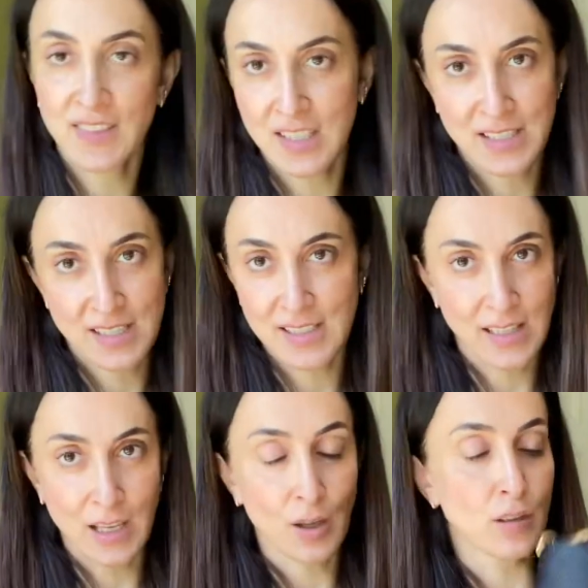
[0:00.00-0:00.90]
this is
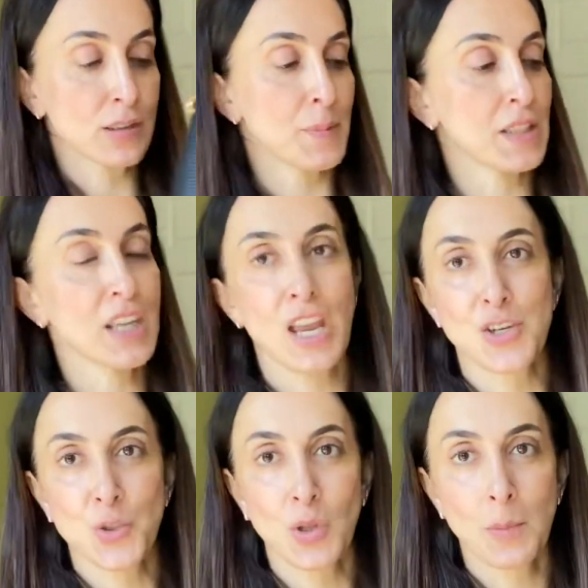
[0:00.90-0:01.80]
like ultimate
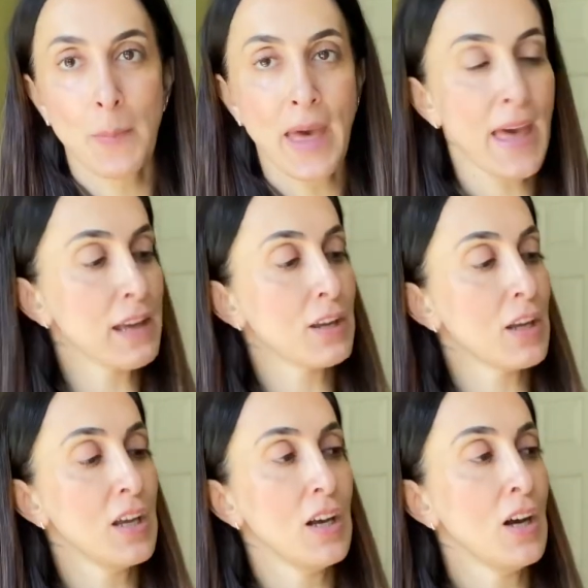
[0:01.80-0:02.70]
casual bag.
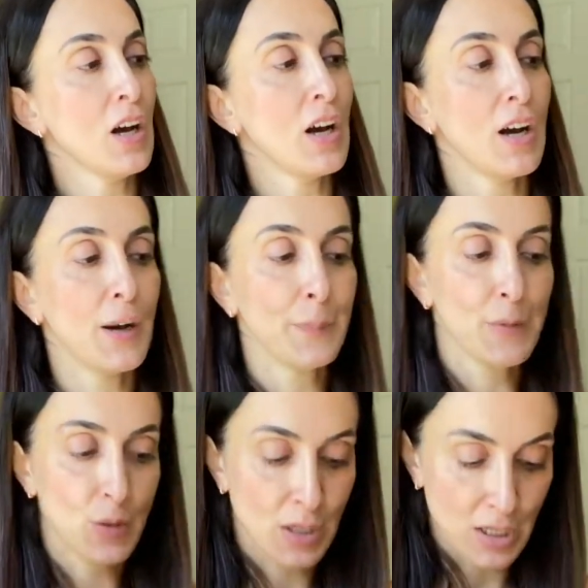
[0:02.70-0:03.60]
Um,
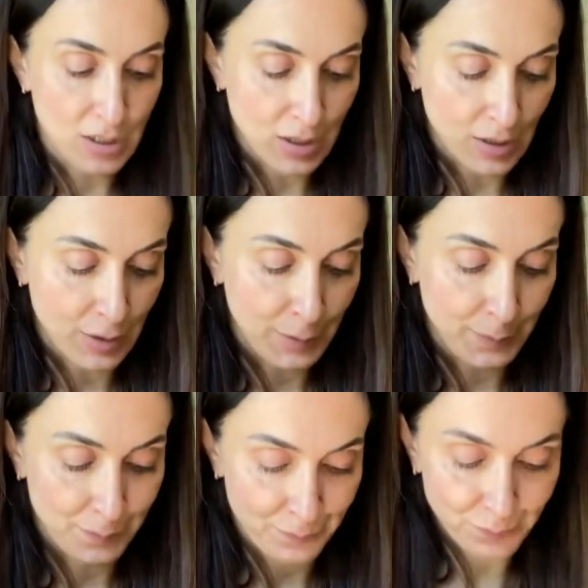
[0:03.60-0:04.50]
you can
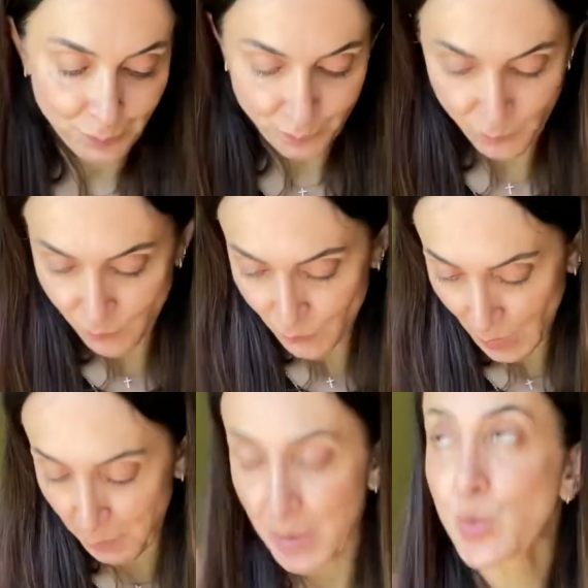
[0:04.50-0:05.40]
um,
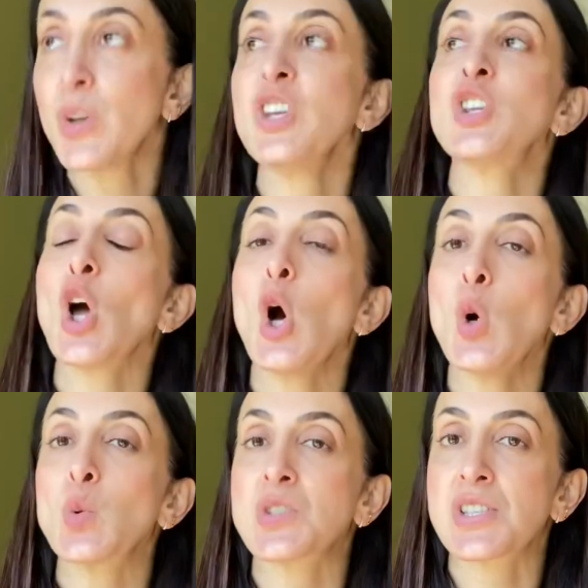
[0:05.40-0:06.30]
between
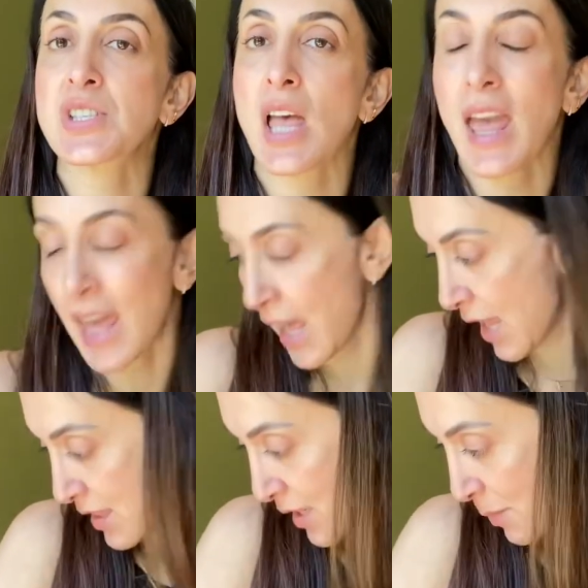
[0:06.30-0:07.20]
totes
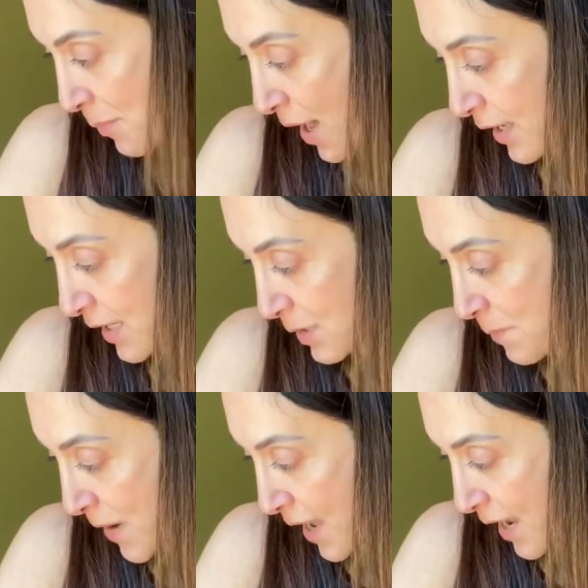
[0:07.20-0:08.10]
and bucket
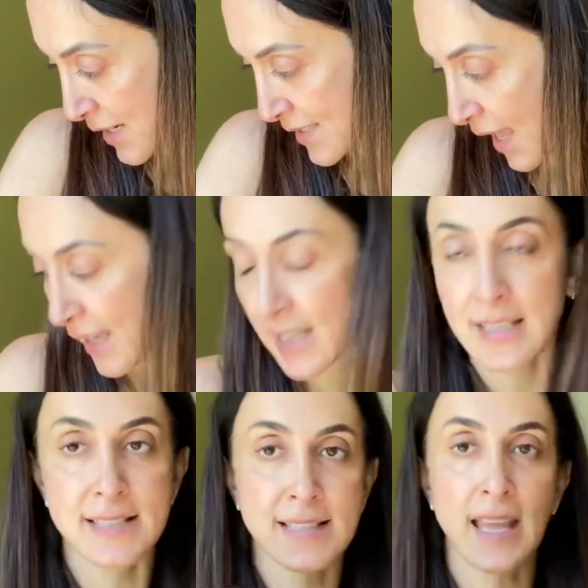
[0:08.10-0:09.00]
bags i gotta
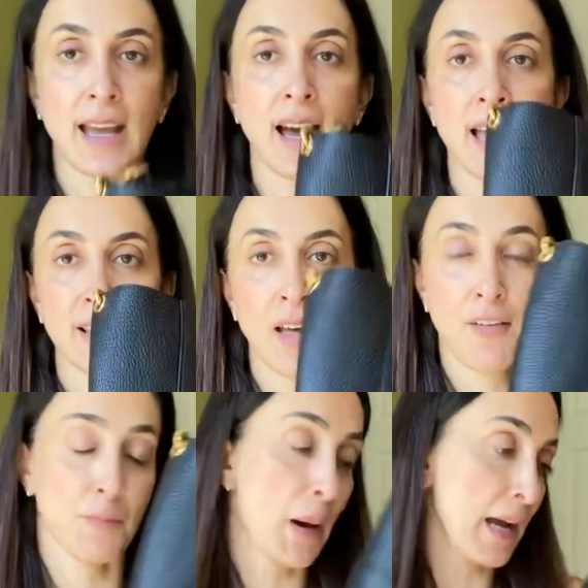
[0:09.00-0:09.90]
say i
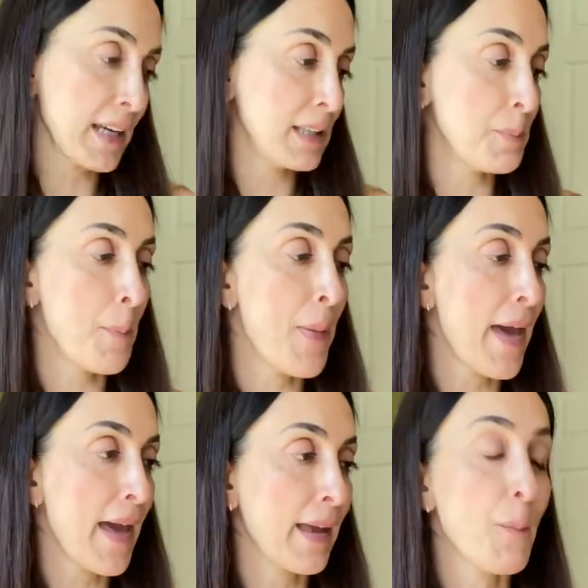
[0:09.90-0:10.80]
love bucket
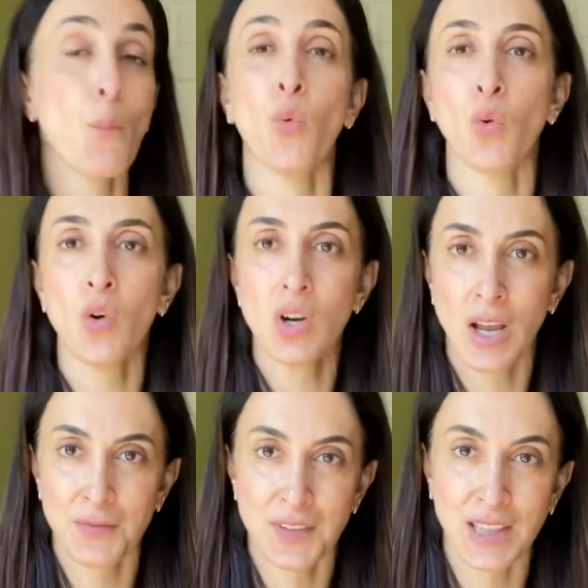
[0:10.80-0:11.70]
bag more
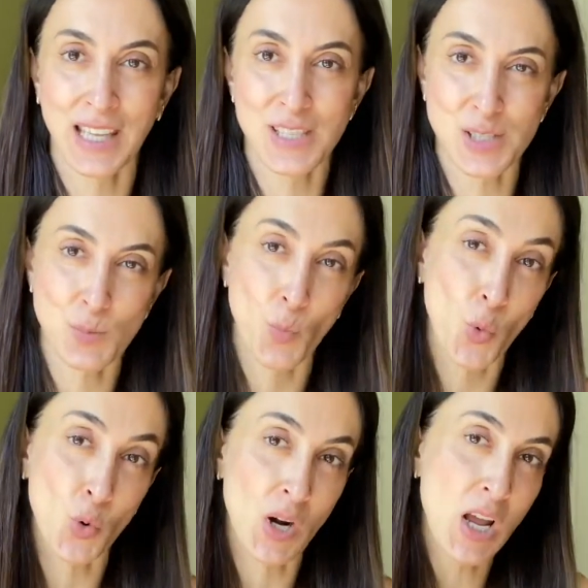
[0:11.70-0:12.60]
i feel like it's
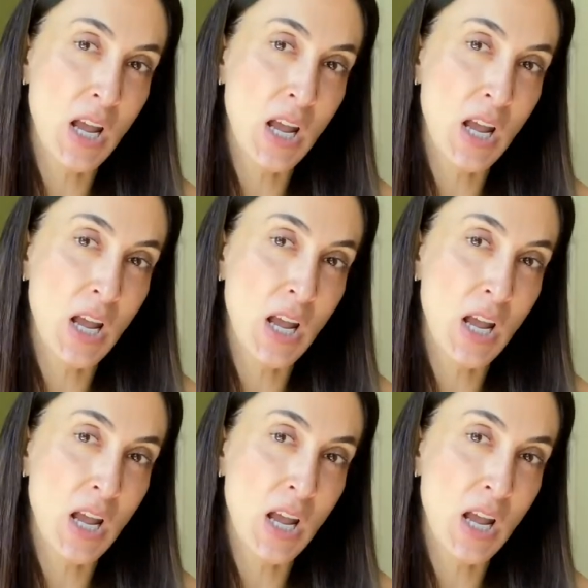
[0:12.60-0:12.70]
more